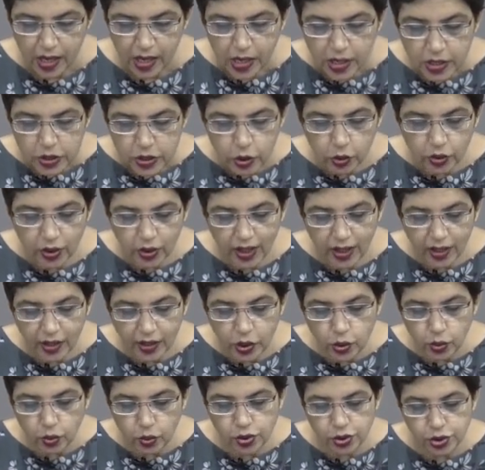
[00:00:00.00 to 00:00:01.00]
So they are
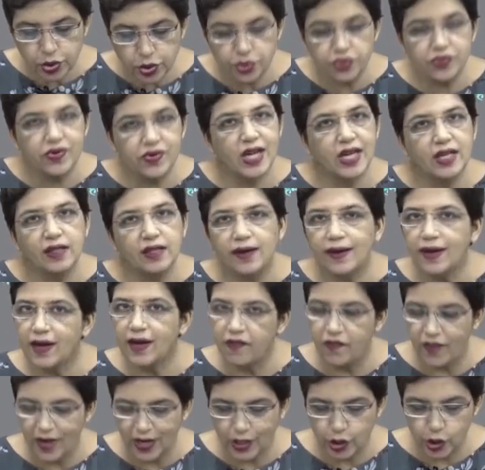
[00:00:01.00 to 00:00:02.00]
used to treat the
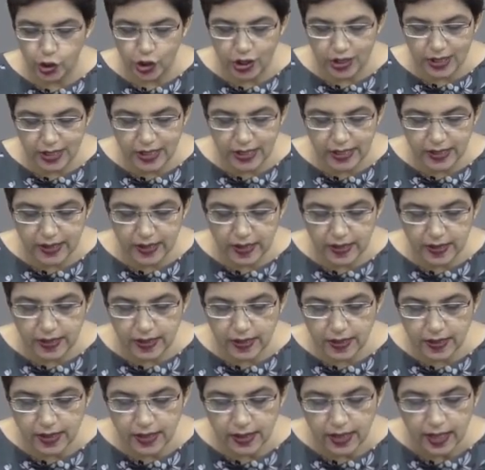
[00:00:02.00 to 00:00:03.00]
infectious
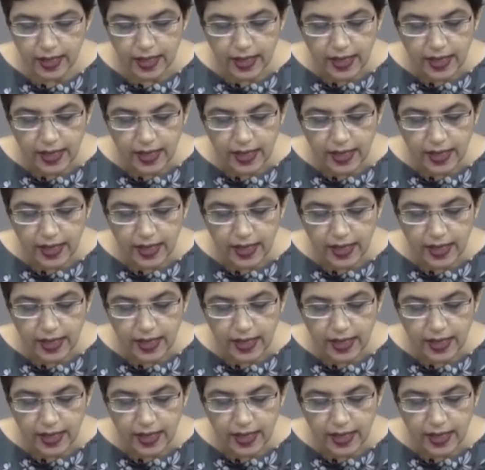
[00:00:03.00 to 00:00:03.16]
diseases.